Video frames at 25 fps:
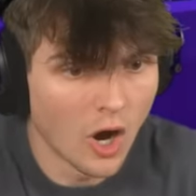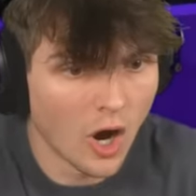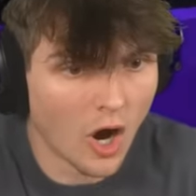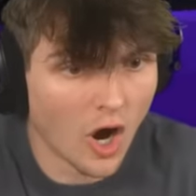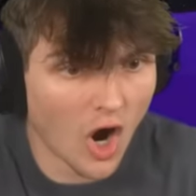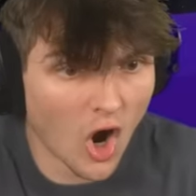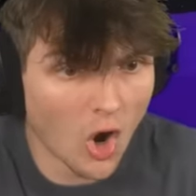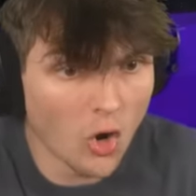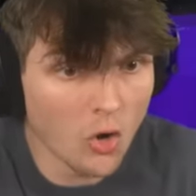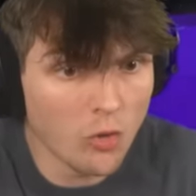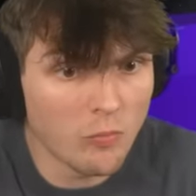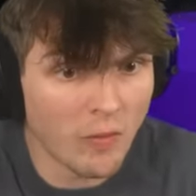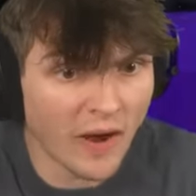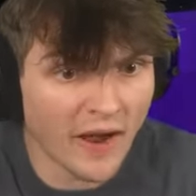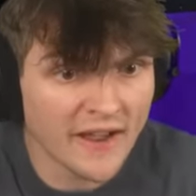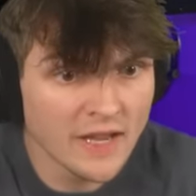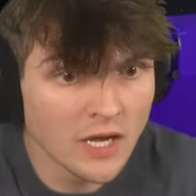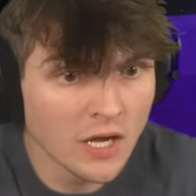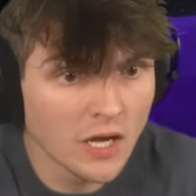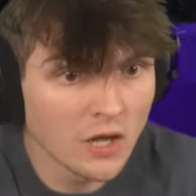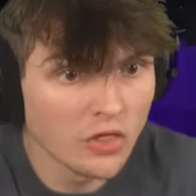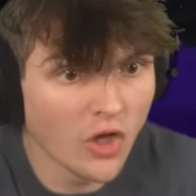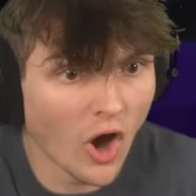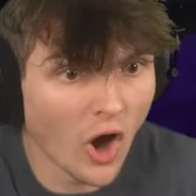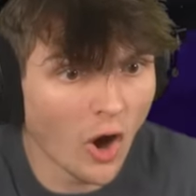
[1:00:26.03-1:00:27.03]
Oh my,
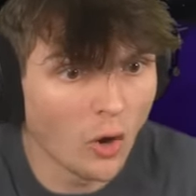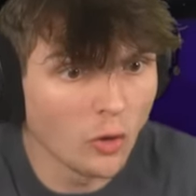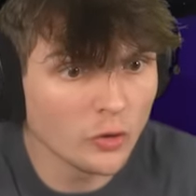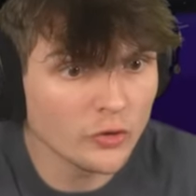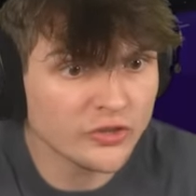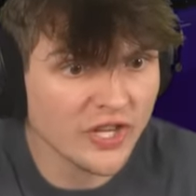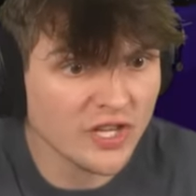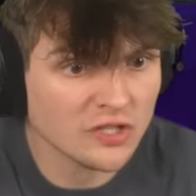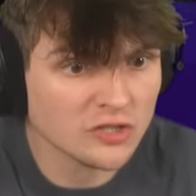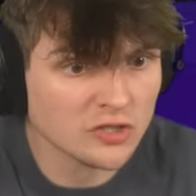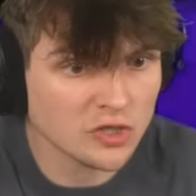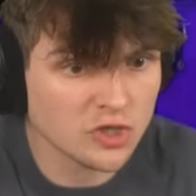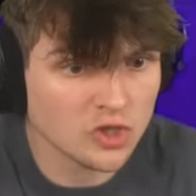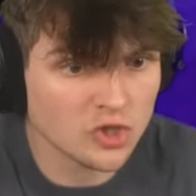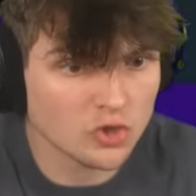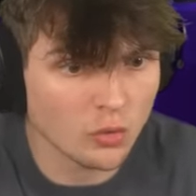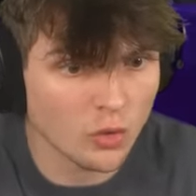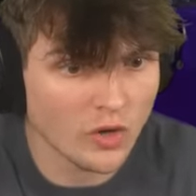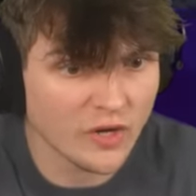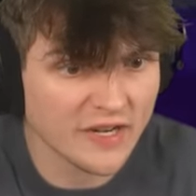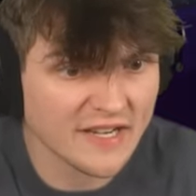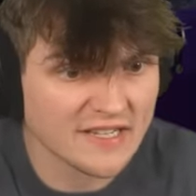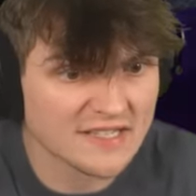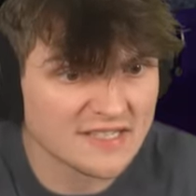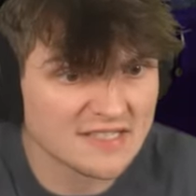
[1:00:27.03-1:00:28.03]
the whole thing
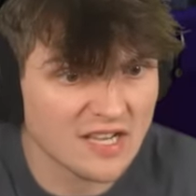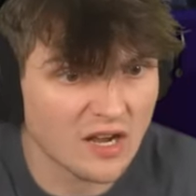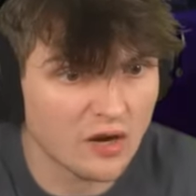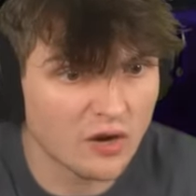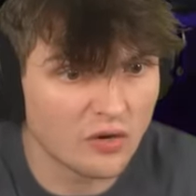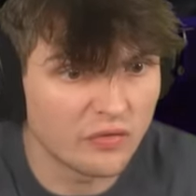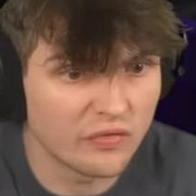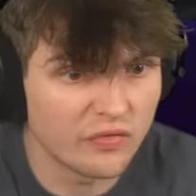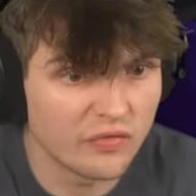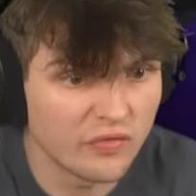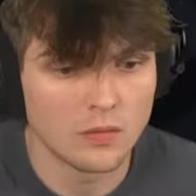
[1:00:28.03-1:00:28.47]
destroyed itself.